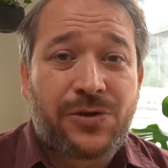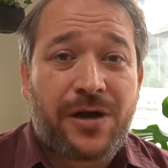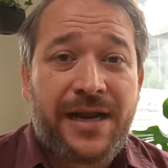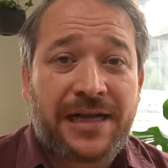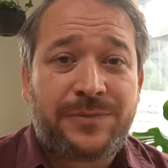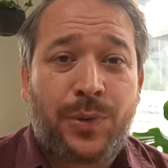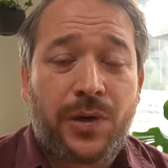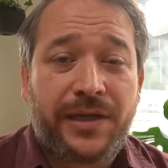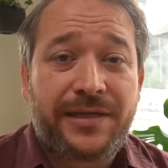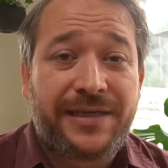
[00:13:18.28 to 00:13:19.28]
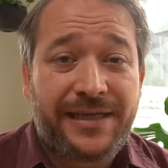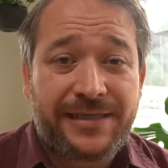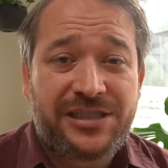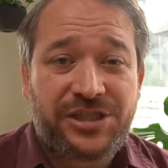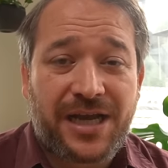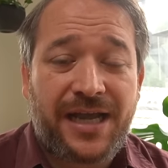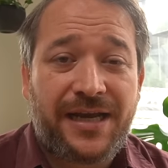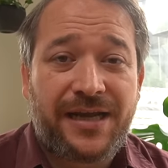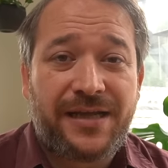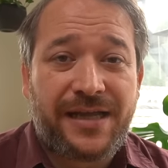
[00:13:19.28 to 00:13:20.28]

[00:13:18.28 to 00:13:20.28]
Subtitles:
to our next point, is China